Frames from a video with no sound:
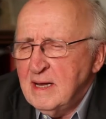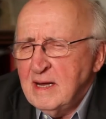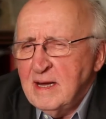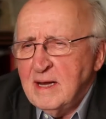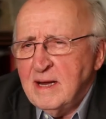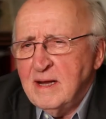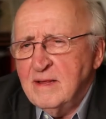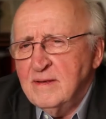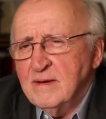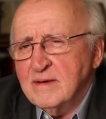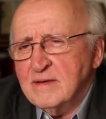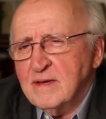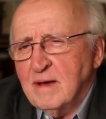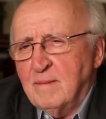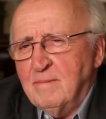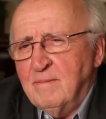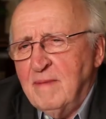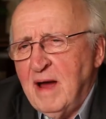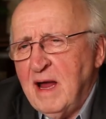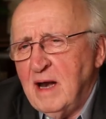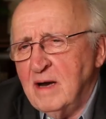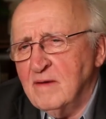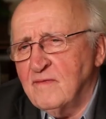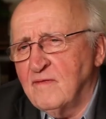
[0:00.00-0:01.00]
And there's a
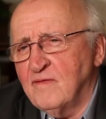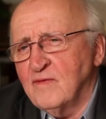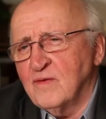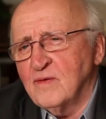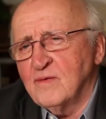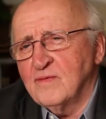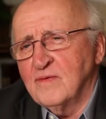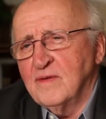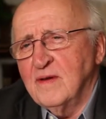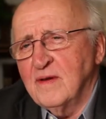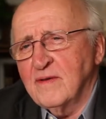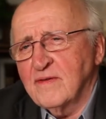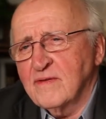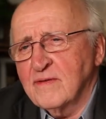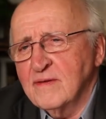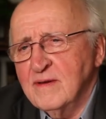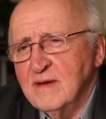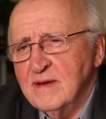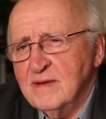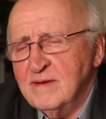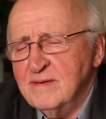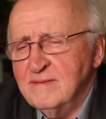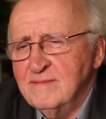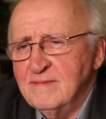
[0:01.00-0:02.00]
manifoldness
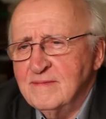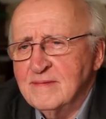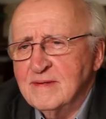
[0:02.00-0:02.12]
in,